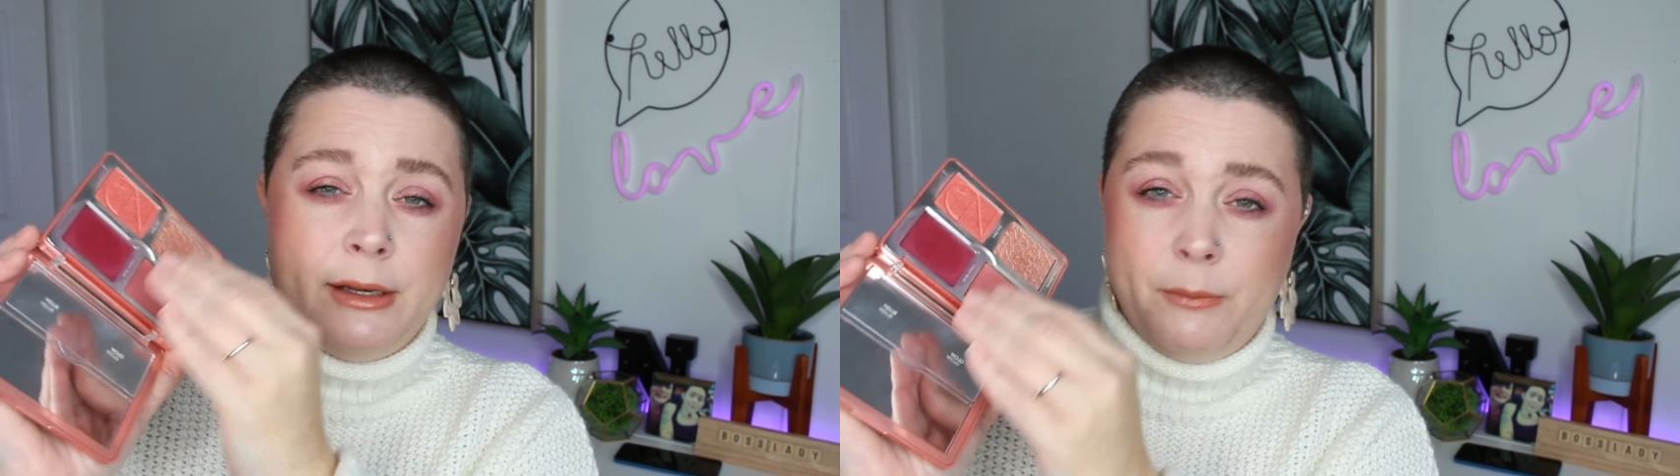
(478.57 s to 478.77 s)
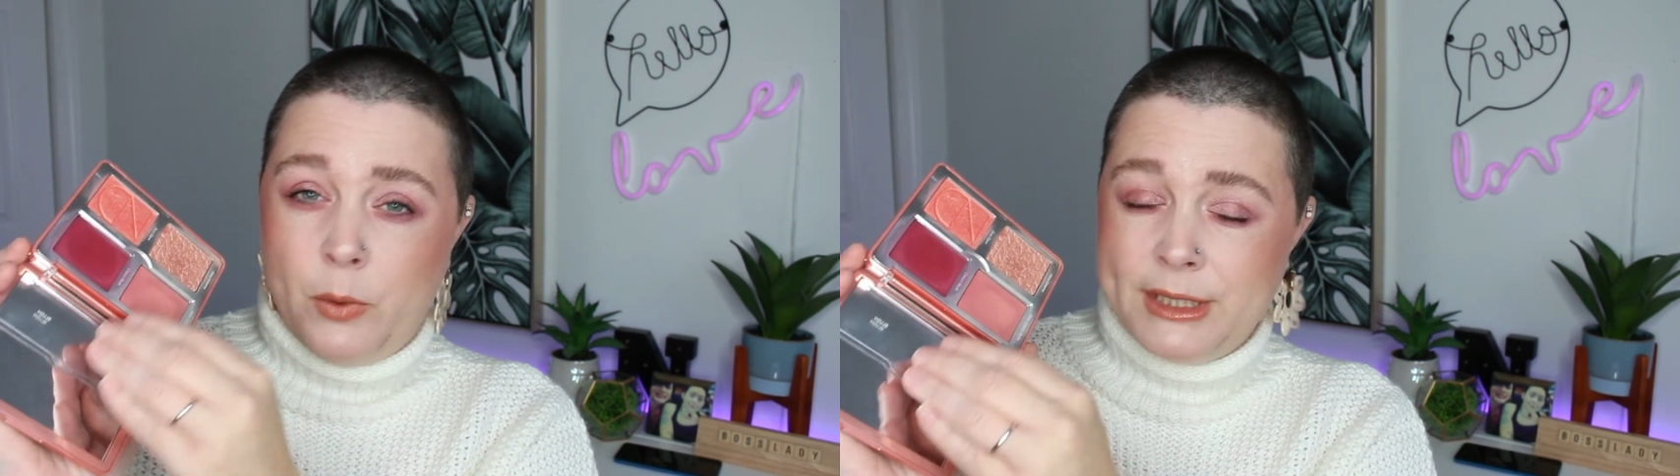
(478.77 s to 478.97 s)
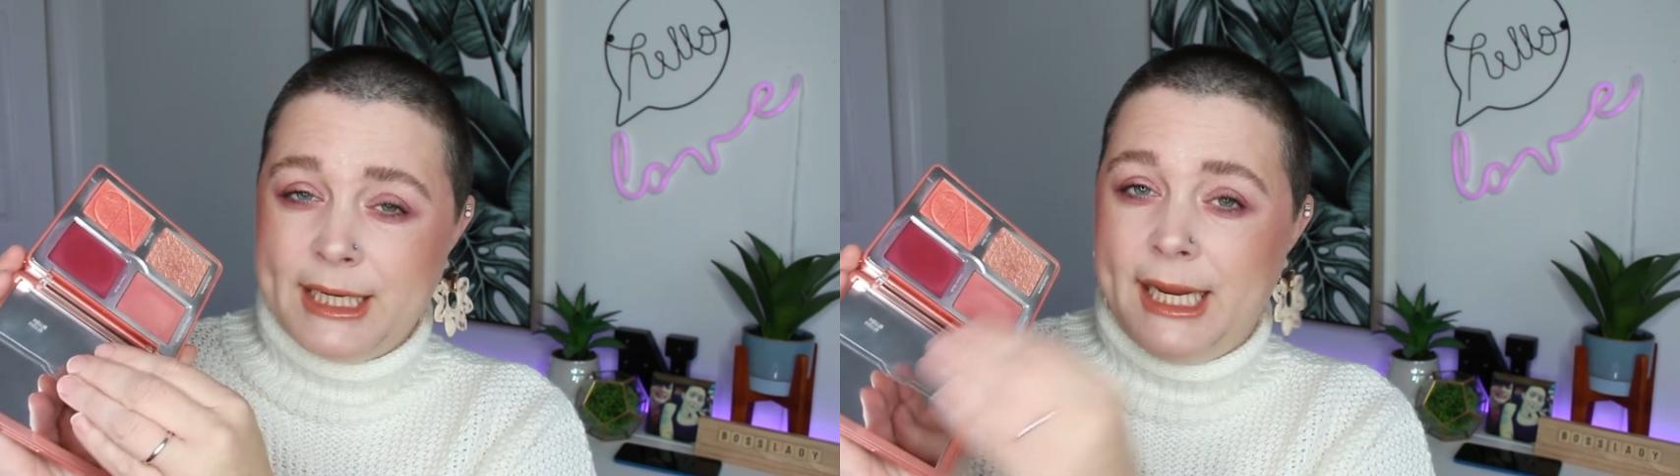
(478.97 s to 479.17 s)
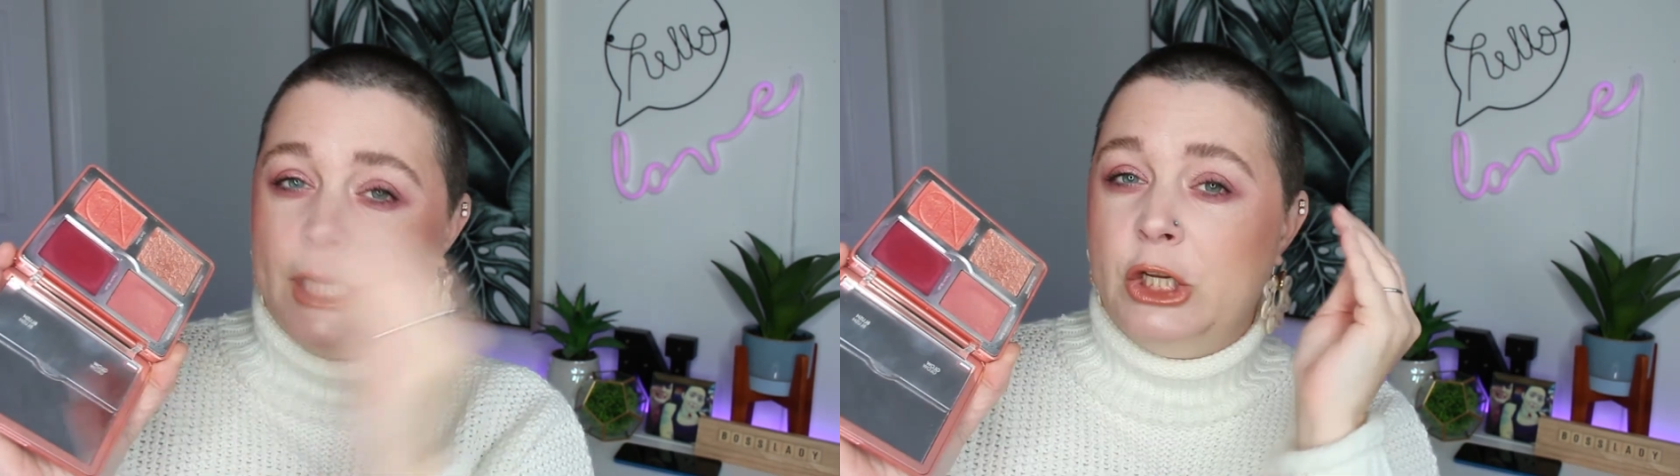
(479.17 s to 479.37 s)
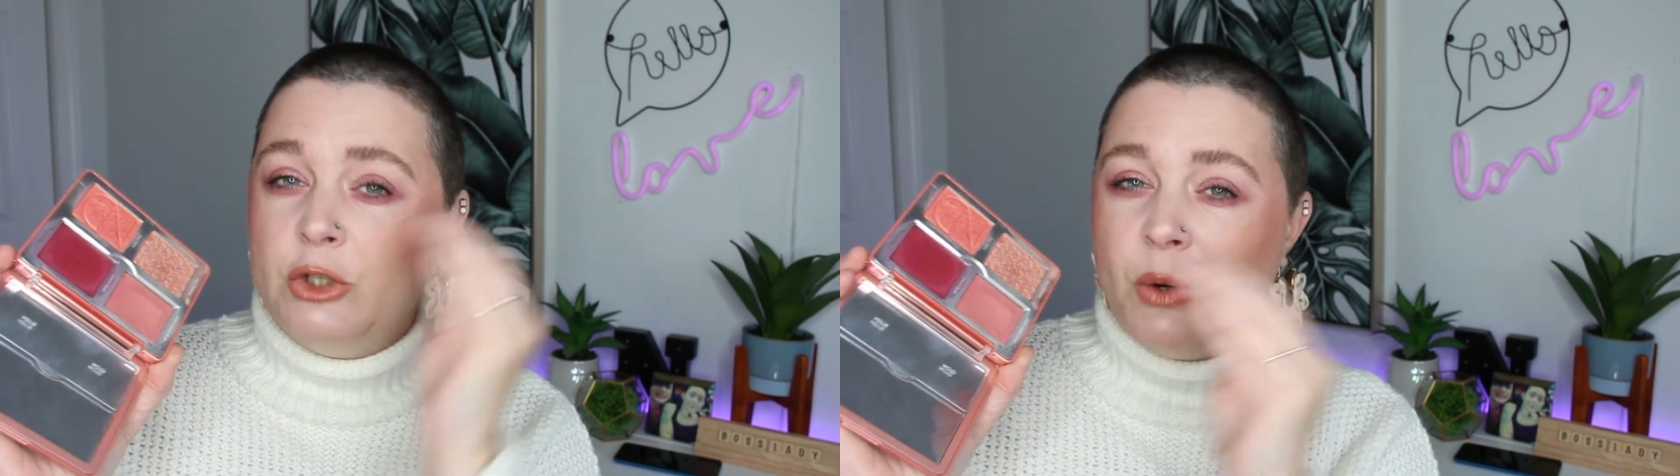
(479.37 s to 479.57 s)
Once
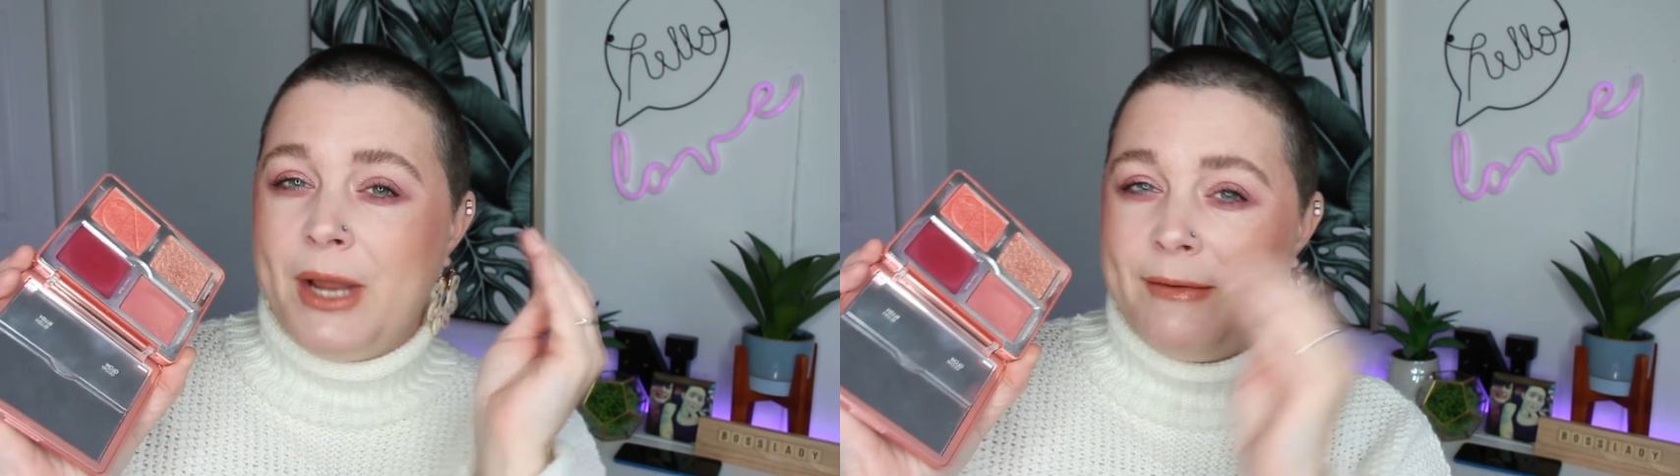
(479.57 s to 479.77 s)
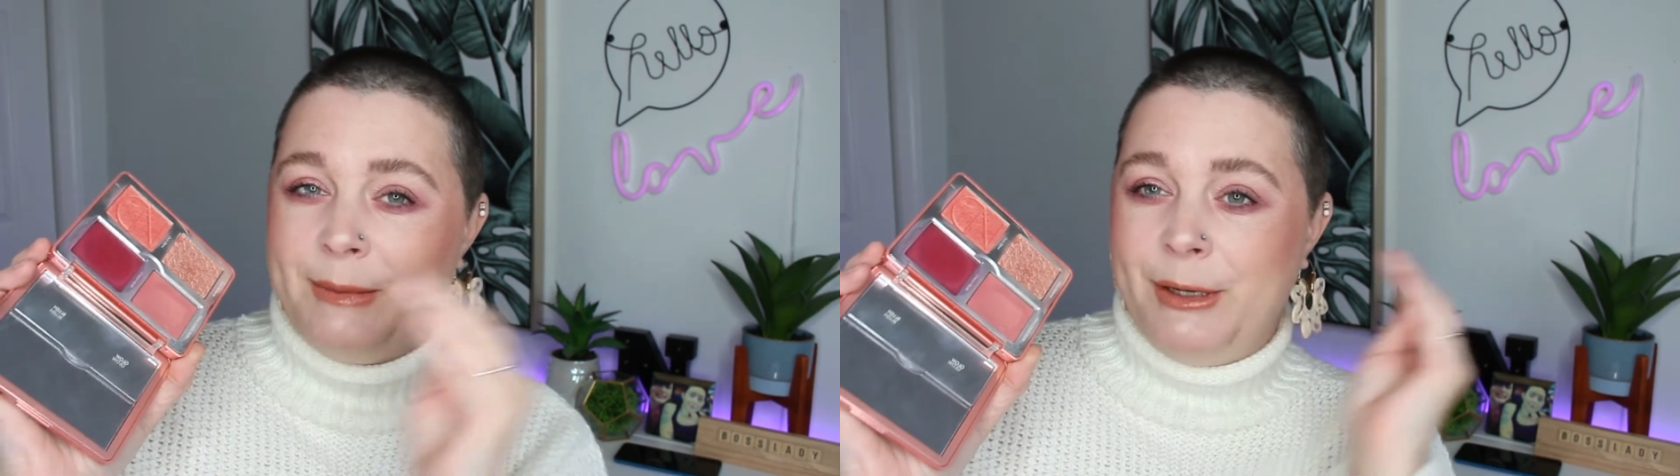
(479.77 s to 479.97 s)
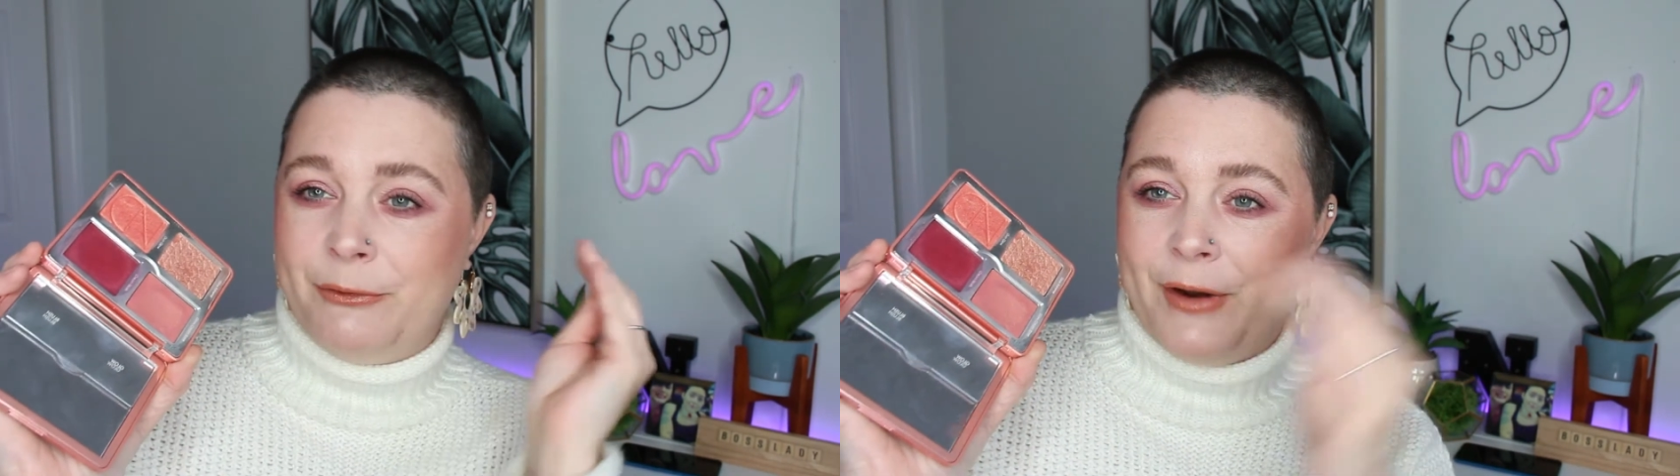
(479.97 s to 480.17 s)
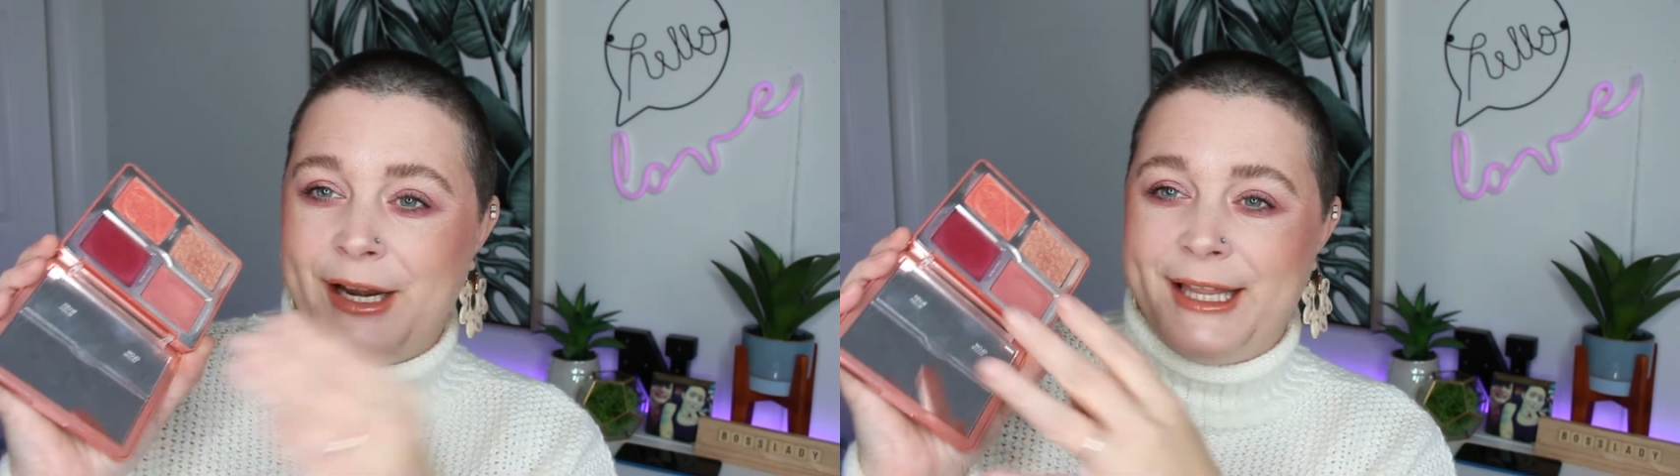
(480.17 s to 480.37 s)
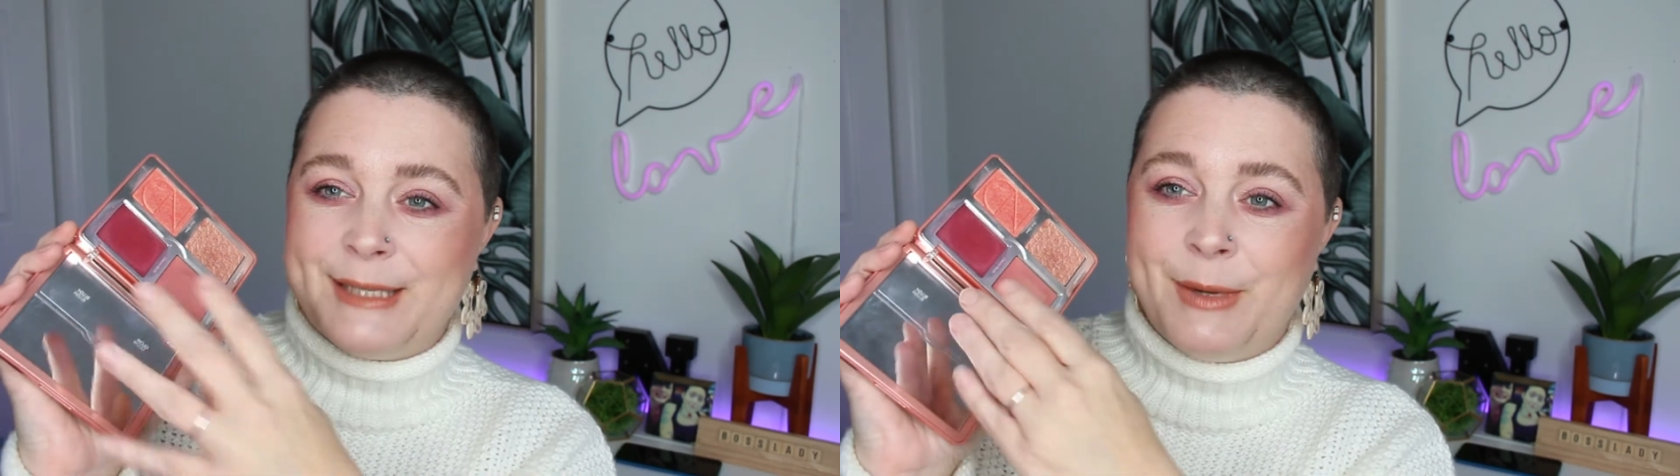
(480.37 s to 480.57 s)
again, you don't have to be afraid
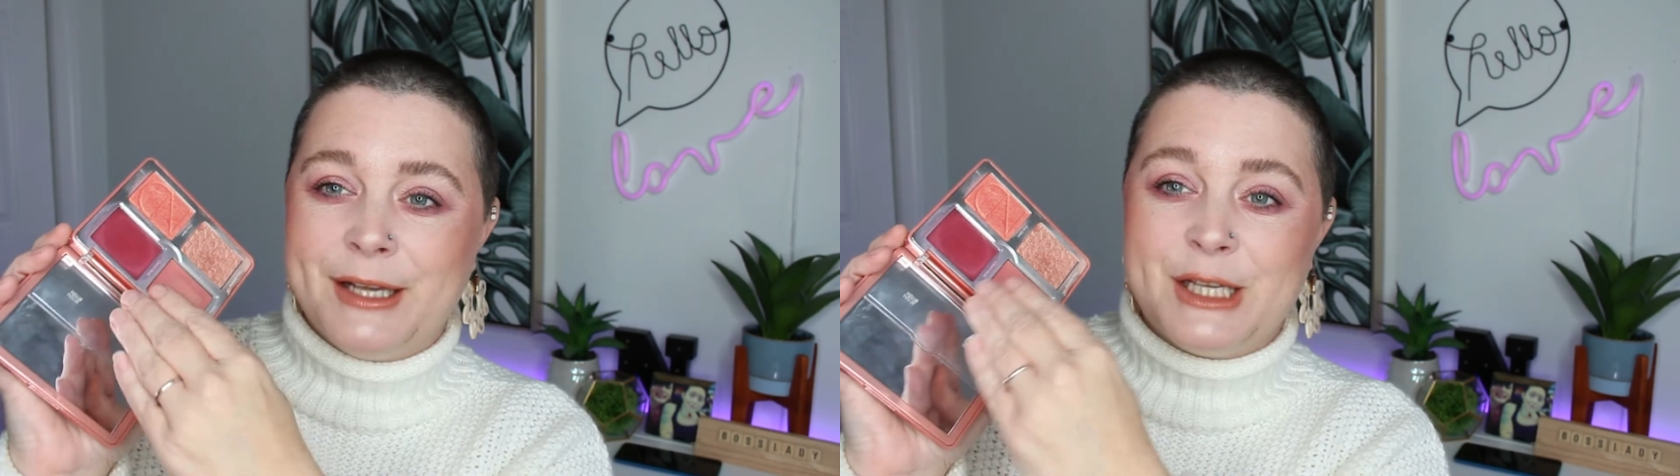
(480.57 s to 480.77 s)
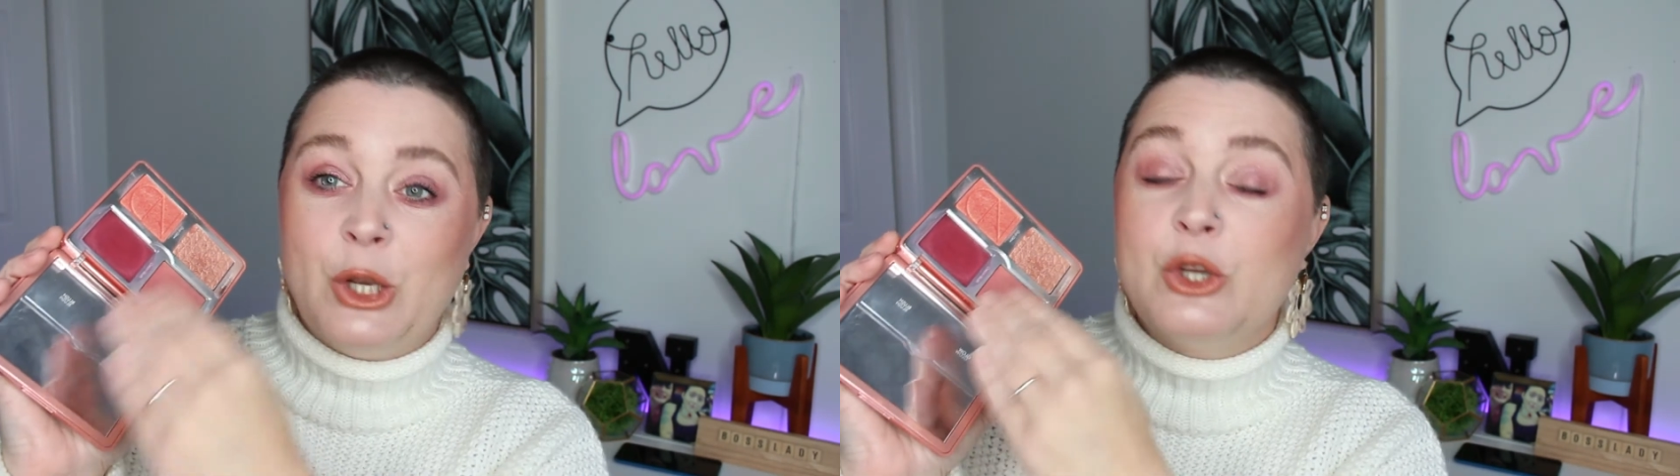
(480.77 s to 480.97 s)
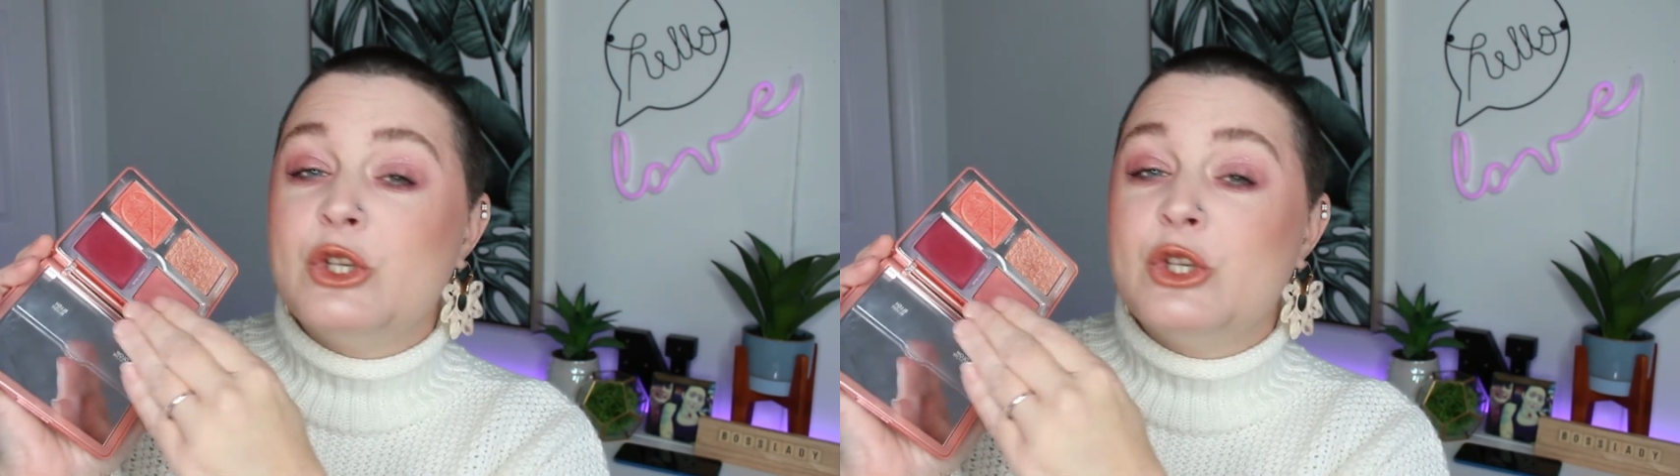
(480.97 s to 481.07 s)
of this because it looks